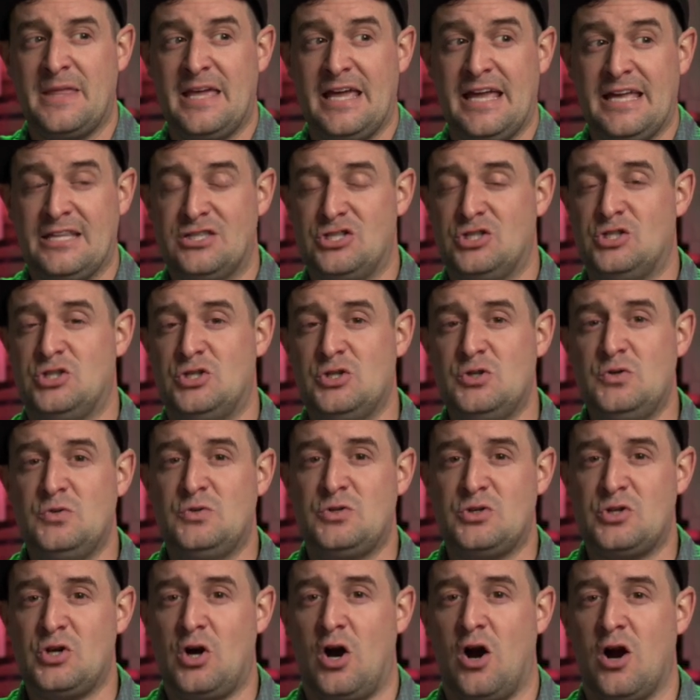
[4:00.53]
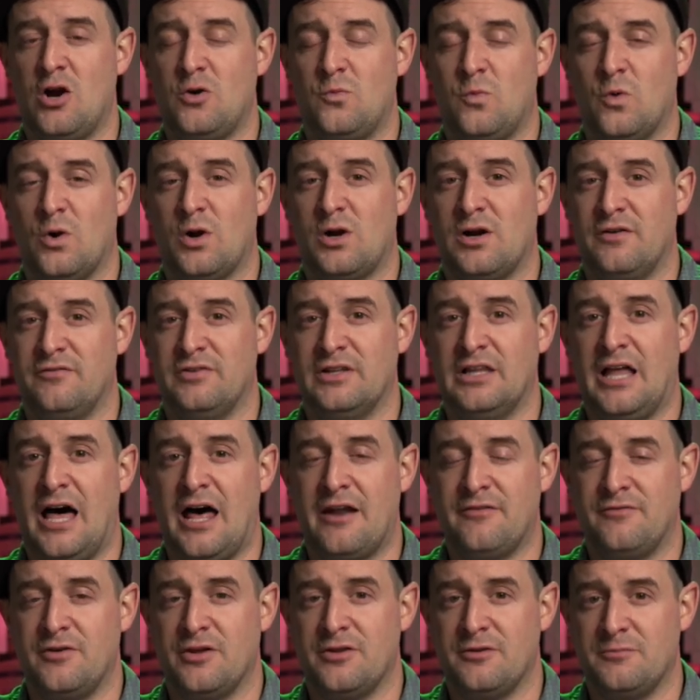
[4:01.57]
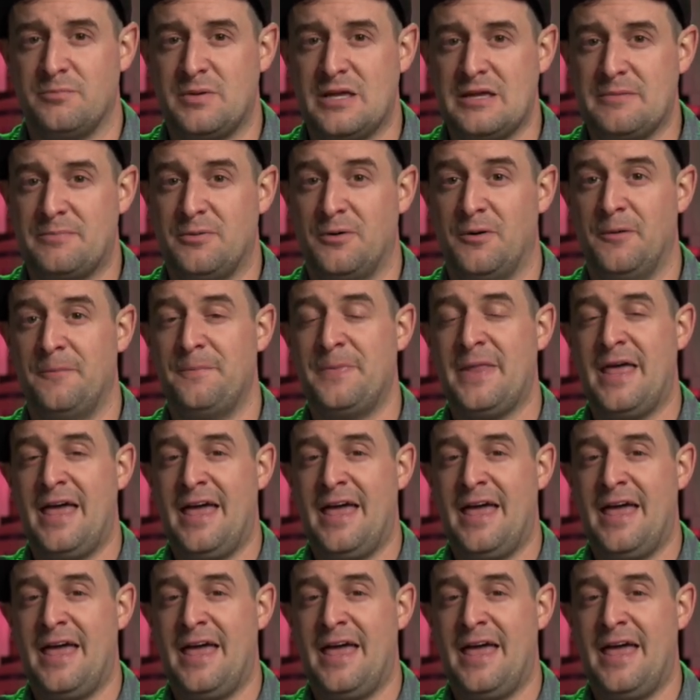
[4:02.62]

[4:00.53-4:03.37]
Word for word: It's due to the hard work of a lot of other people.